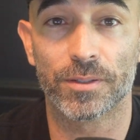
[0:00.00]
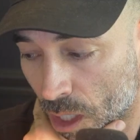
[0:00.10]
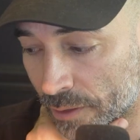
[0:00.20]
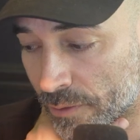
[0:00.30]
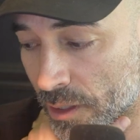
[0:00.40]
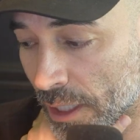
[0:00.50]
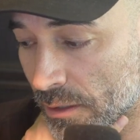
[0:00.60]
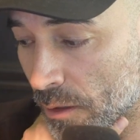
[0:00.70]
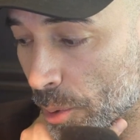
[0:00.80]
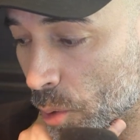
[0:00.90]
I think that's
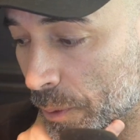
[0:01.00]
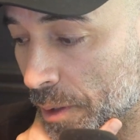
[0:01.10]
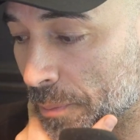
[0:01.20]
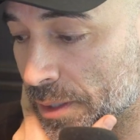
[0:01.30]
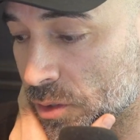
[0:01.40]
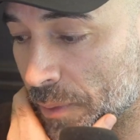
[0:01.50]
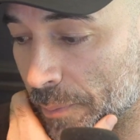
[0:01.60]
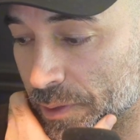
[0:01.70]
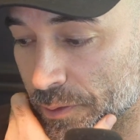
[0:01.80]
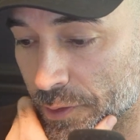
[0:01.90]
an appropriate mental
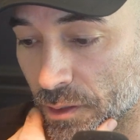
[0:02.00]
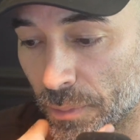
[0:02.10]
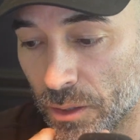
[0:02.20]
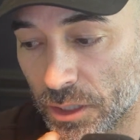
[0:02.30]
map to think about